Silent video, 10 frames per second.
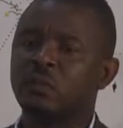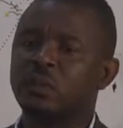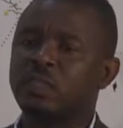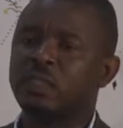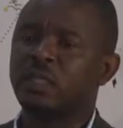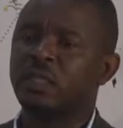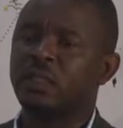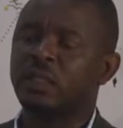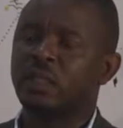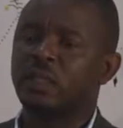
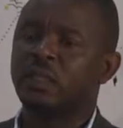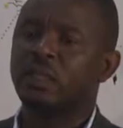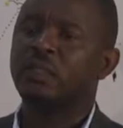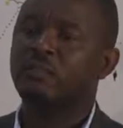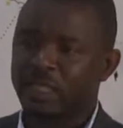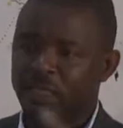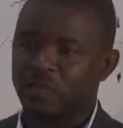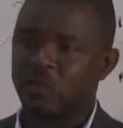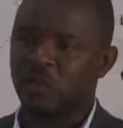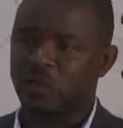initially a
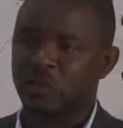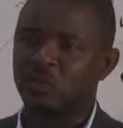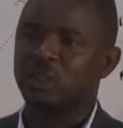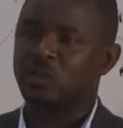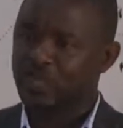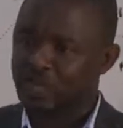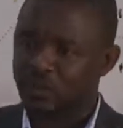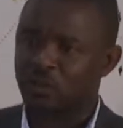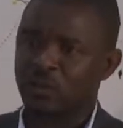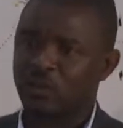liberated zone according to the
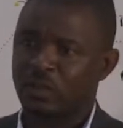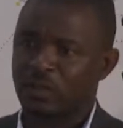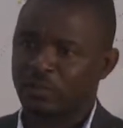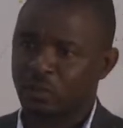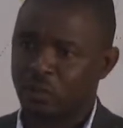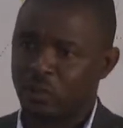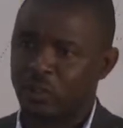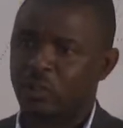Castro approach.